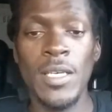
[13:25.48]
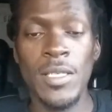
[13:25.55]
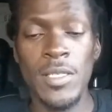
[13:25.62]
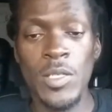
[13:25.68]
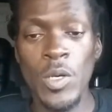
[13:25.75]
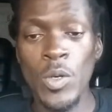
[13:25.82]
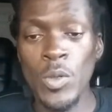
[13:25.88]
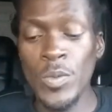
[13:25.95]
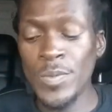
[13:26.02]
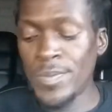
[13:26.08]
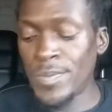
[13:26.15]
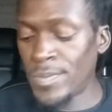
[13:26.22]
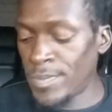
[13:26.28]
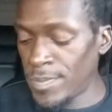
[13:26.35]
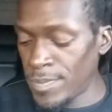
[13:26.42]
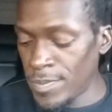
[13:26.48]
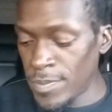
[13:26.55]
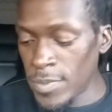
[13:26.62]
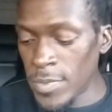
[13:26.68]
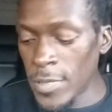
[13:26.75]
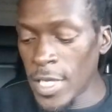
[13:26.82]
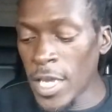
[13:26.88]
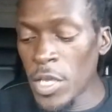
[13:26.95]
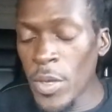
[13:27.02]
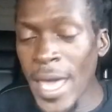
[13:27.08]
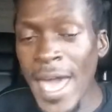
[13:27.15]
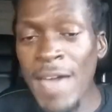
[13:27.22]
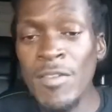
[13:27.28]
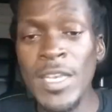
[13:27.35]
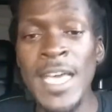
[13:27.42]
So there you
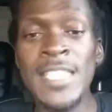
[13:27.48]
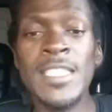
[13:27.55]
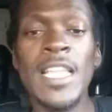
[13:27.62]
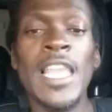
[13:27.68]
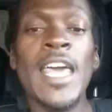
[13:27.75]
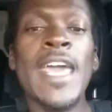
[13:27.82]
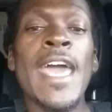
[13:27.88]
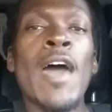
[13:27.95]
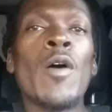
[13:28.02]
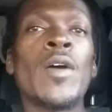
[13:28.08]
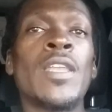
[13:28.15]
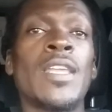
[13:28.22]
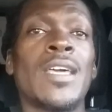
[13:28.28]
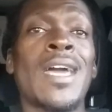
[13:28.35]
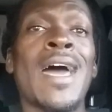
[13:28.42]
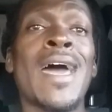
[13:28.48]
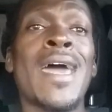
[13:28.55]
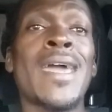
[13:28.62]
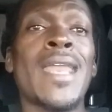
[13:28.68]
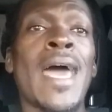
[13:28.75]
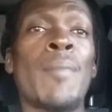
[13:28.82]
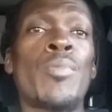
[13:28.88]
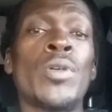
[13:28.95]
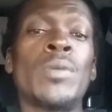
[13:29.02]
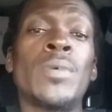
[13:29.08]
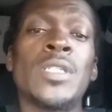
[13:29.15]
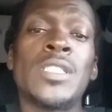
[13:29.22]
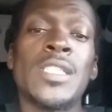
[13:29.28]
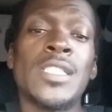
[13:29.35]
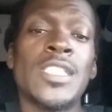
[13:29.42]
have it. That's the layout and the guide. I pretty
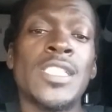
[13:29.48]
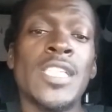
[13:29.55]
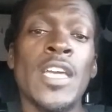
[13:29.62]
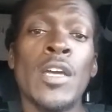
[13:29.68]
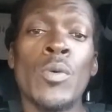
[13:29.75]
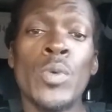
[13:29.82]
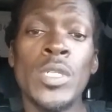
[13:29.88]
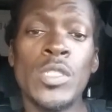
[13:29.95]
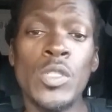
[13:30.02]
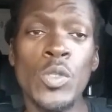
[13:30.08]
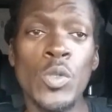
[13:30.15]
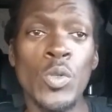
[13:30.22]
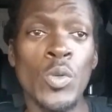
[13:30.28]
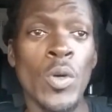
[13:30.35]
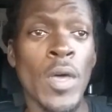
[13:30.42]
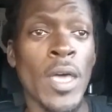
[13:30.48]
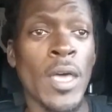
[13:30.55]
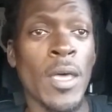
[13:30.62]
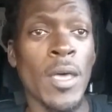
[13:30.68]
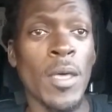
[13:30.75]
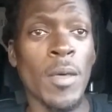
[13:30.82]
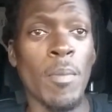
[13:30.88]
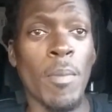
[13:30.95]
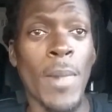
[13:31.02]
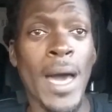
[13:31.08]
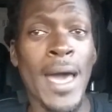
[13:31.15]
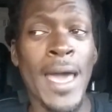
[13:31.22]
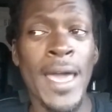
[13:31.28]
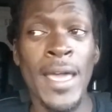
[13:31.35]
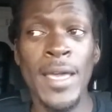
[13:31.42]
much just share with you
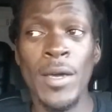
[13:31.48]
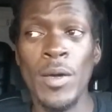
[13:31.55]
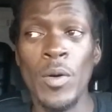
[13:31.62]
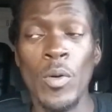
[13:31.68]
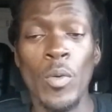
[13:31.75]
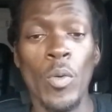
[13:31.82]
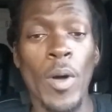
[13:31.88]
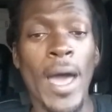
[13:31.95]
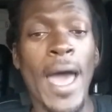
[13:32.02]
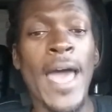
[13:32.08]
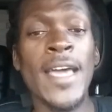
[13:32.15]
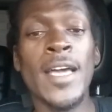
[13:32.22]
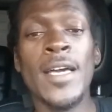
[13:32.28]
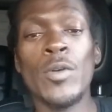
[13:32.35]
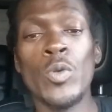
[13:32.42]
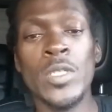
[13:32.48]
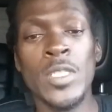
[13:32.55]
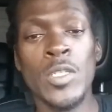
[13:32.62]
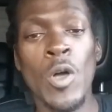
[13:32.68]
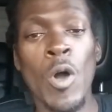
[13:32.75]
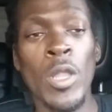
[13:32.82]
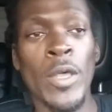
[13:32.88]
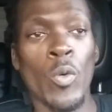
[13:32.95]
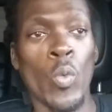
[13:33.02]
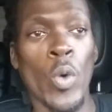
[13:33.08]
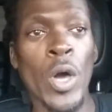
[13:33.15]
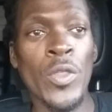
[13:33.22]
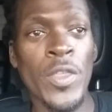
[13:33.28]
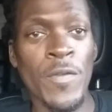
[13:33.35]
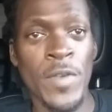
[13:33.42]
I would call it
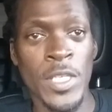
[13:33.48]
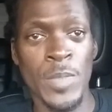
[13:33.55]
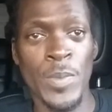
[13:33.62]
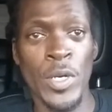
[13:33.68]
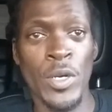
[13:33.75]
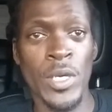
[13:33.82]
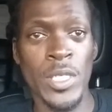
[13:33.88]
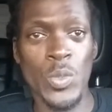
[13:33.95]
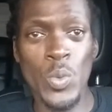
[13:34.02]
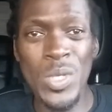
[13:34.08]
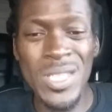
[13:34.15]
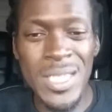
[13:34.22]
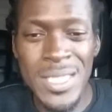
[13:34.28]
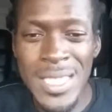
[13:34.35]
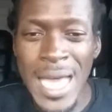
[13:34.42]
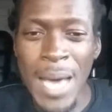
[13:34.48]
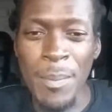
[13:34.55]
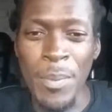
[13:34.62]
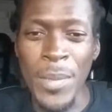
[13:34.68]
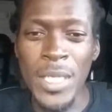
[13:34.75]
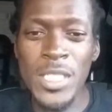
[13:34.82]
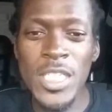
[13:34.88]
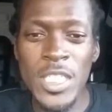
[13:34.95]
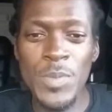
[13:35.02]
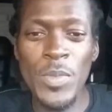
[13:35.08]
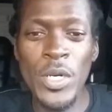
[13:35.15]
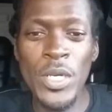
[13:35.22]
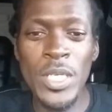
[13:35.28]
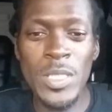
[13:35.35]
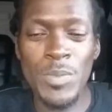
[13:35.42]
wealth of experience. Really, it's not much
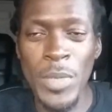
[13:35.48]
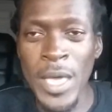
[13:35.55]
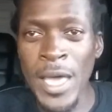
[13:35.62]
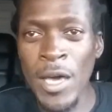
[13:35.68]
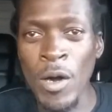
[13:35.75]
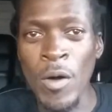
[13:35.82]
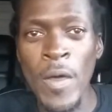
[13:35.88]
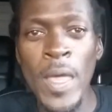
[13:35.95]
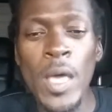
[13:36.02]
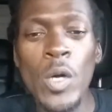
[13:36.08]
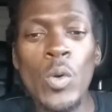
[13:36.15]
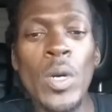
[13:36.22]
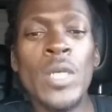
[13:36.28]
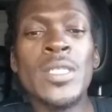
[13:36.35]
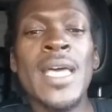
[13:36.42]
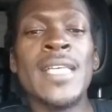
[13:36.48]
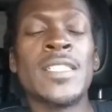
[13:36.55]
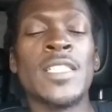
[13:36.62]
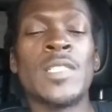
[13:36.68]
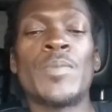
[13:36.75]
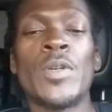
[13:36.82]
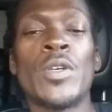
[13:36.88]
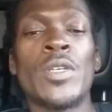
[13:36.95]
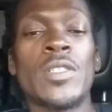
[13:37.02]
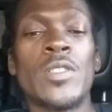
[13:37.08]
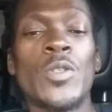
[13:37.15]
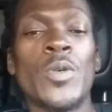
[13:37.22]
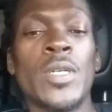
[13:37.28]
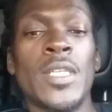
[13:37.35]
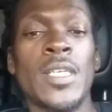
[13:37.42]
experience, but hell, who else has experience
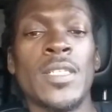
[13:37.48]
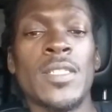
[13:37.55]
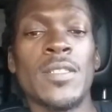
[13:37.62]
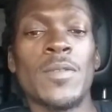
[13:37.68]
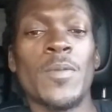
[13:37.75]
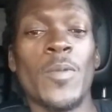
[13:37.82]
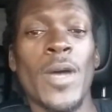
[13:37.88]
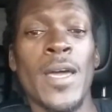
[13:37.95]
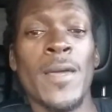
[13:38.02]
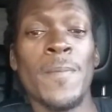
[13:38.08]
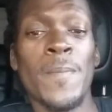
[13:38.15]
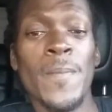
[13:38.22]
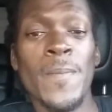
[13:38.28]
doing this, right?